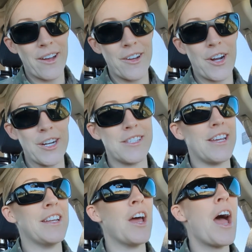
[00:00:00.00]
on
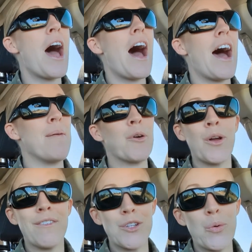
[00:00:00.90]
Carson. I'm going
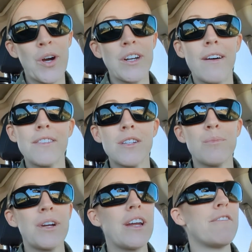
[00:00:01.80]
over to a warrant officer
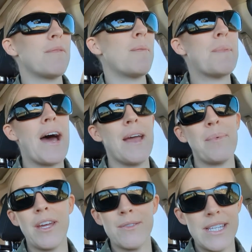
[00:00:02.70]
brief. My
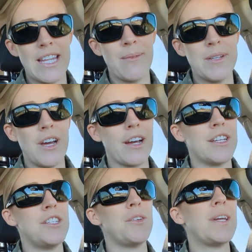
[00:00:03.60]
POC that I've been talking
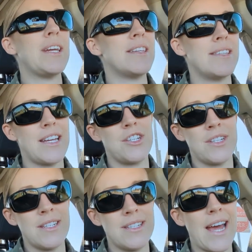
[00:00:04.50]
to, he's
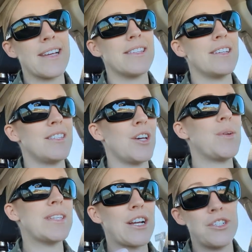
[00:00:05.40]
stationed in Texas, so
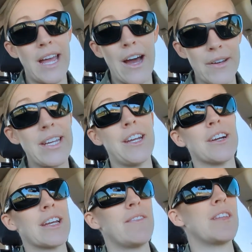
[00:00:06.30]
he's actually out
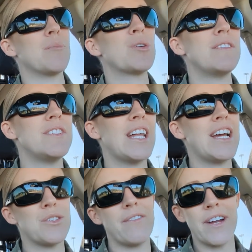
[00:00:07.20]
here giving the brief today,
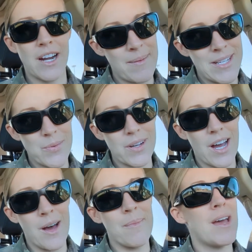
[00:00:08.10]
so I figured I might as well
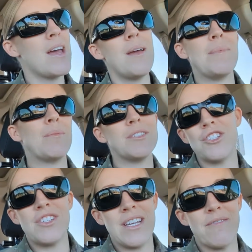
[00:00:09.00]
come, be able to
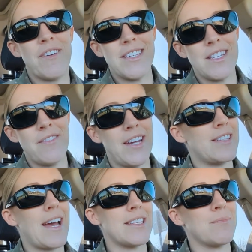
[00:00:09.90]
just see him face to face,
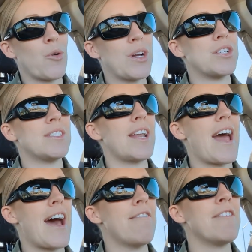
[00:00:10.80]
ask some questions that I
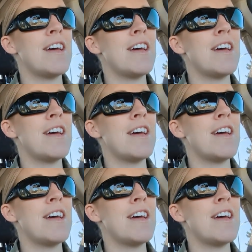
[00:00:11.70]
have.